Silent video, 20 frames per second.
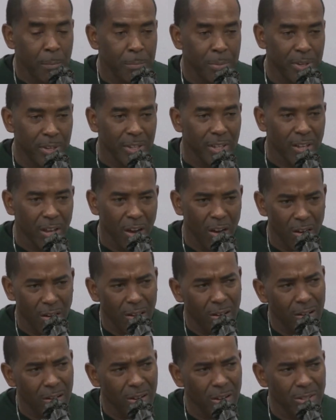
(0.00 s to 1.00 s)

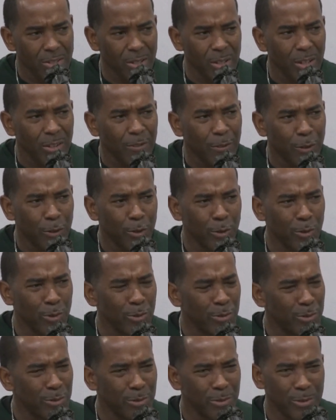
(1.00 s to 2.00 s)
Because of who
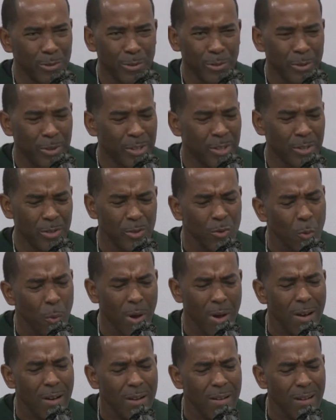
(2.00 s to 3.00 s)
you
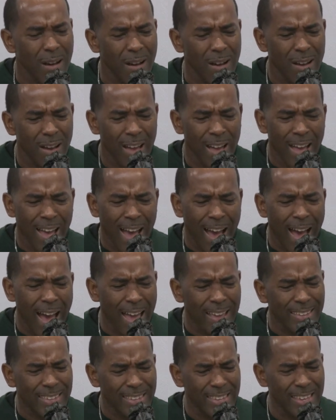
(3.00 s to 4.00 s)
are,
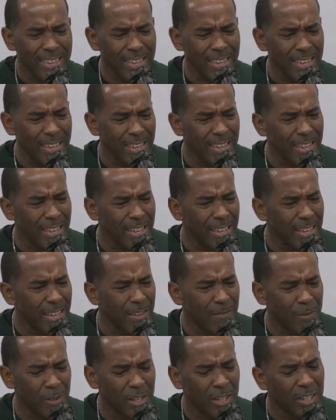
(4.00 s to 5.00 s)
I
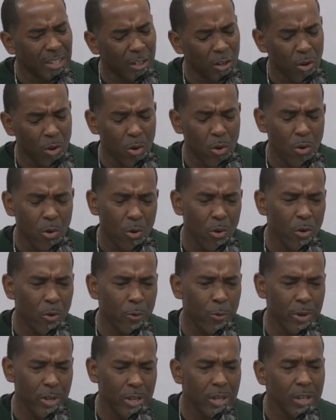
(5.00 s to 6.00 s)
give you
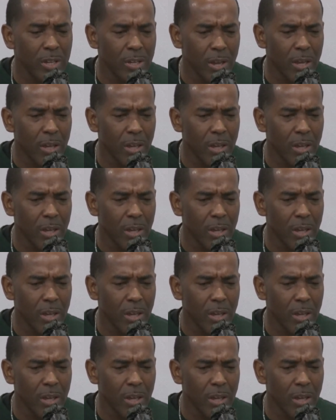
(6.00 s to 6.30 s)
glory.